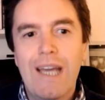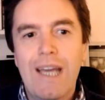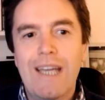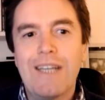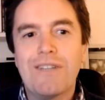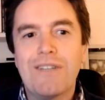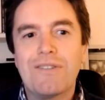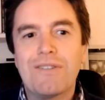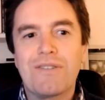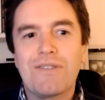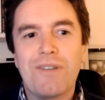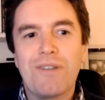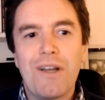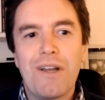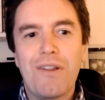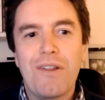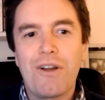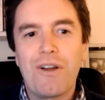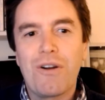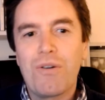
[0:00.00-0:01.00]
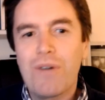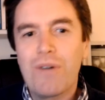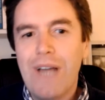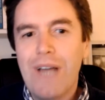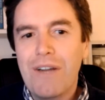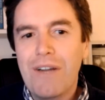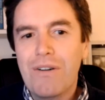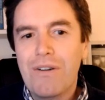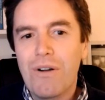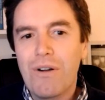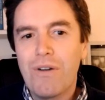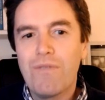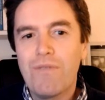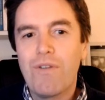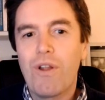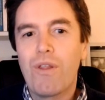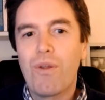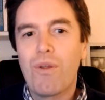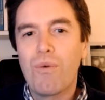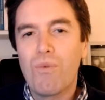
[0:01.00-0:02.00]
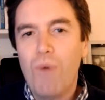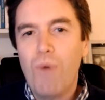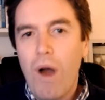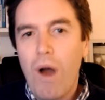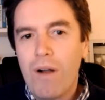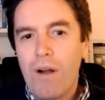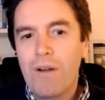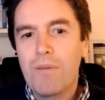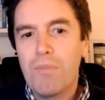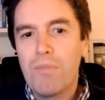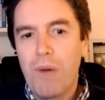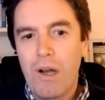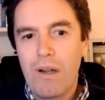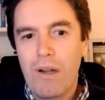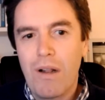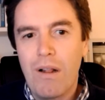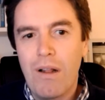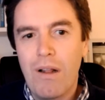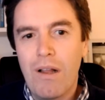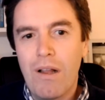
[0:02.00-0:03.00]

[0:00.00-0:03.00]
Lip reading: He is the creator of the ROQUE Model,